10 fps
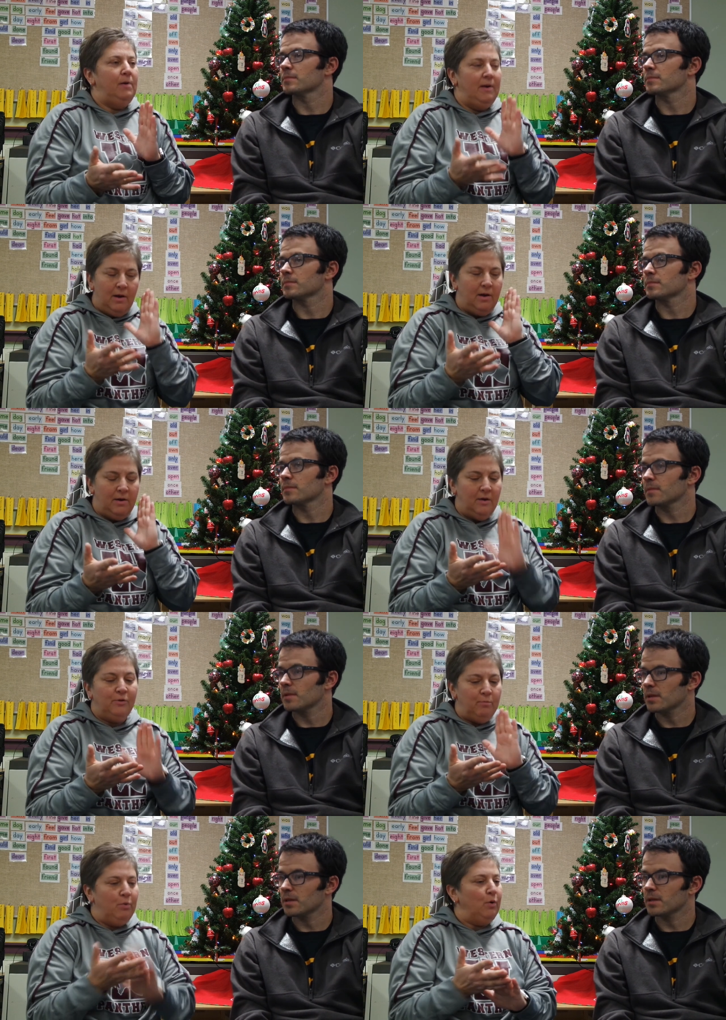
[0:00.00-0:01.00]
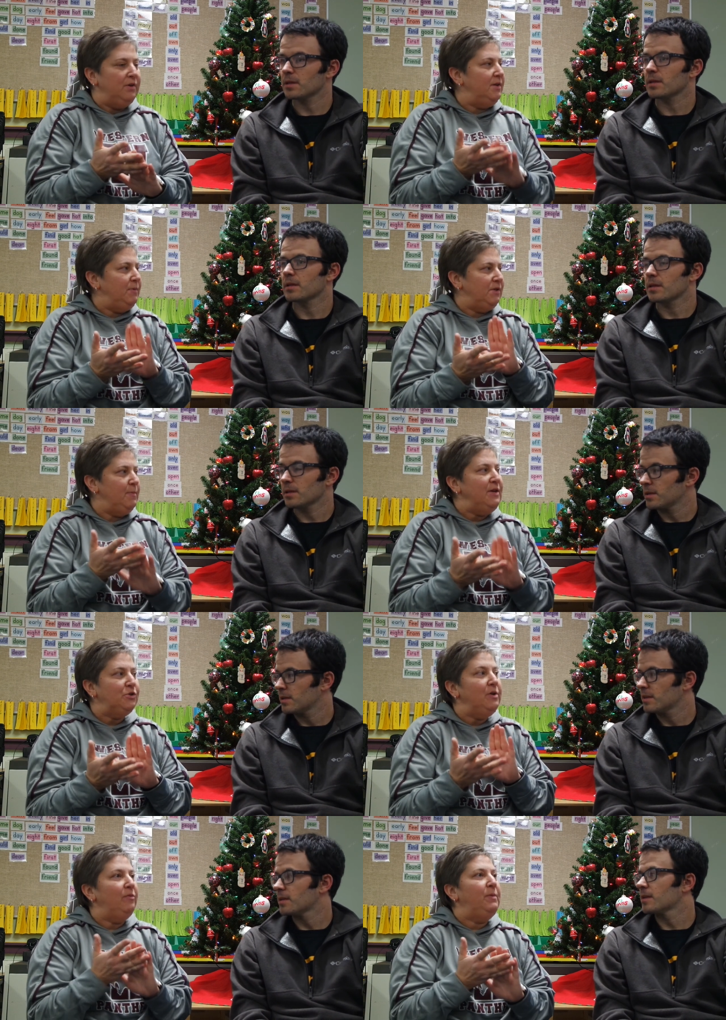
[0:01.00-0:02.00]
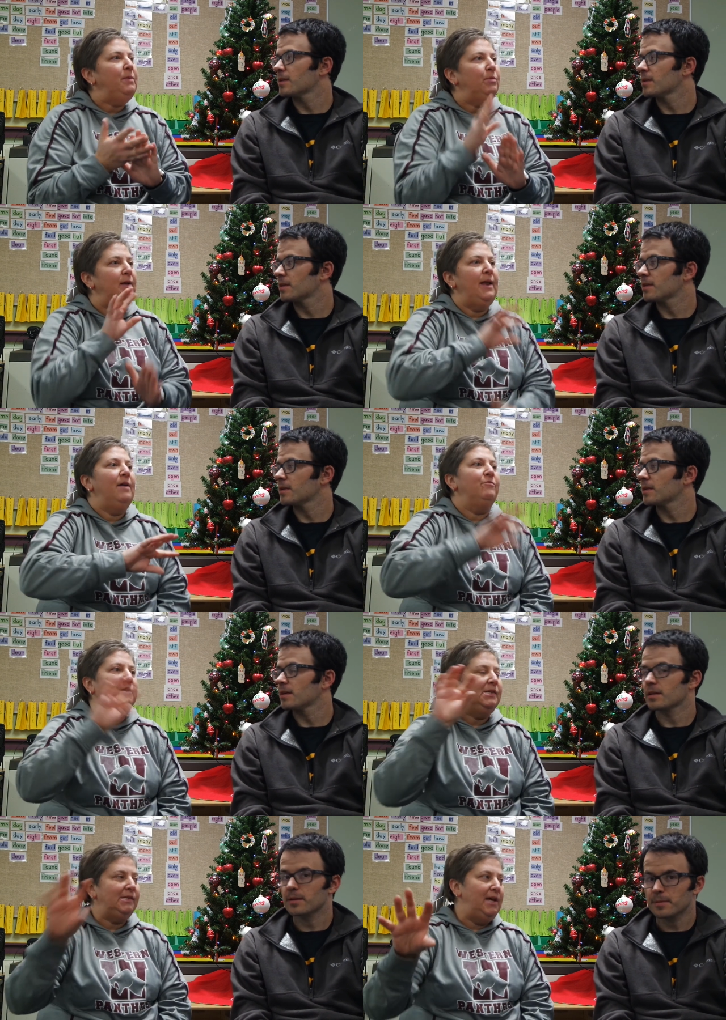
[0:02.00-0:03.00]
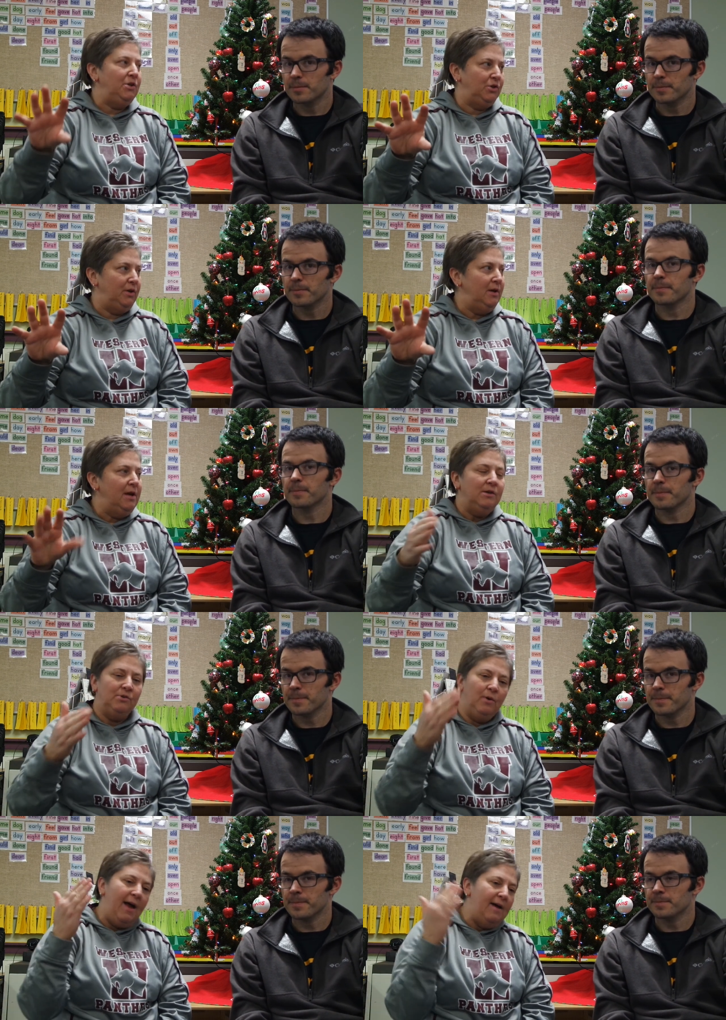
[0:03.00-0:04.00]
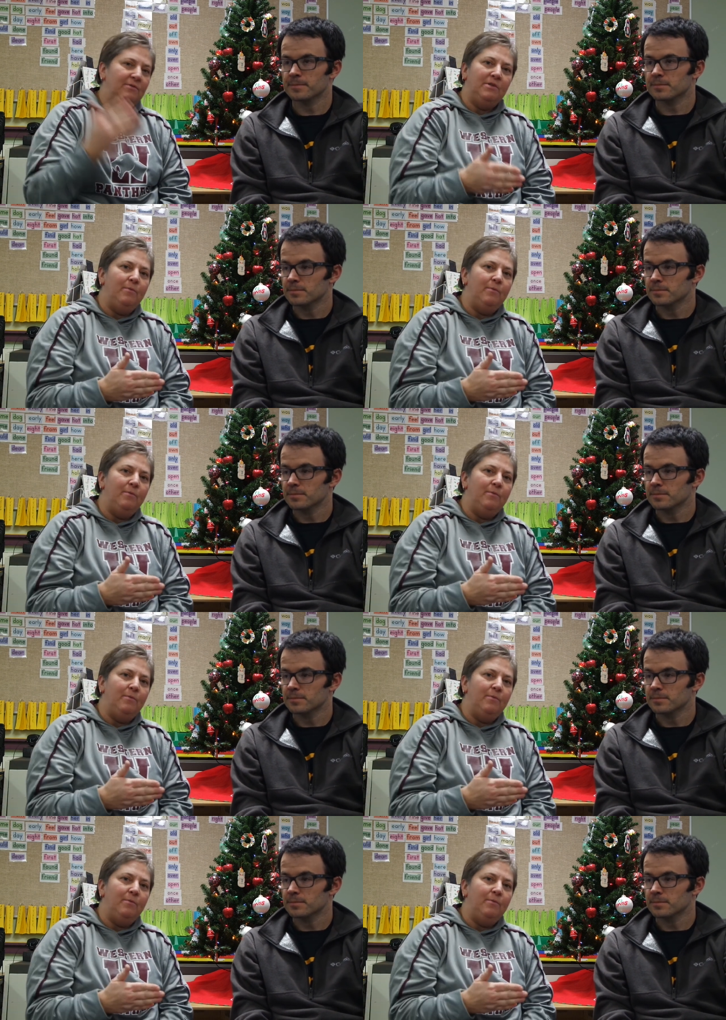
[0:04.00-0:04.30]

Speaker 1: Um, another important tip is to make sure you have people at every station. So have